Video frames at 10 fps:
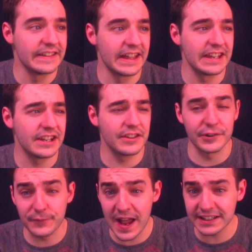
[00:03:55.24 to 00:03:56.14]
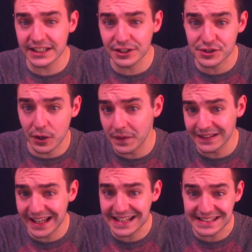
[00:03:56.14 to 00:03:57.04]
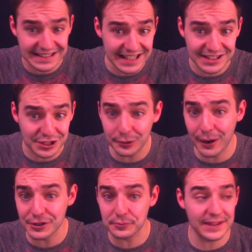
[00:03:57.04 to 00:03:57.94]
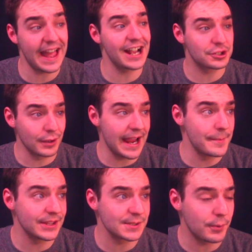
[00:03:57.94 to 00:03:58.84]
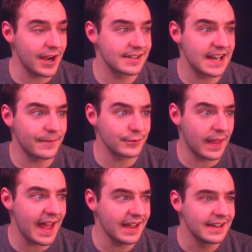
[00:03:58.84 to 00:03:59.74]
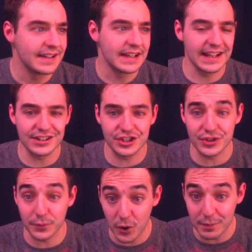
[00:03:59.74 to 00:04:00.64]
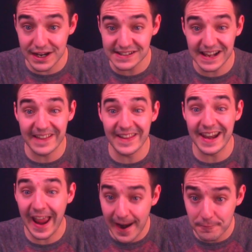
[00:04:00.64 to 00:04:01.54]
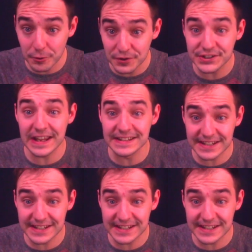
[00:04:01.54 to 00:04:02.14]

then the fact that there's only like 6 duos with actual amethyst players, and after that, it's just rubies, and then emeralds and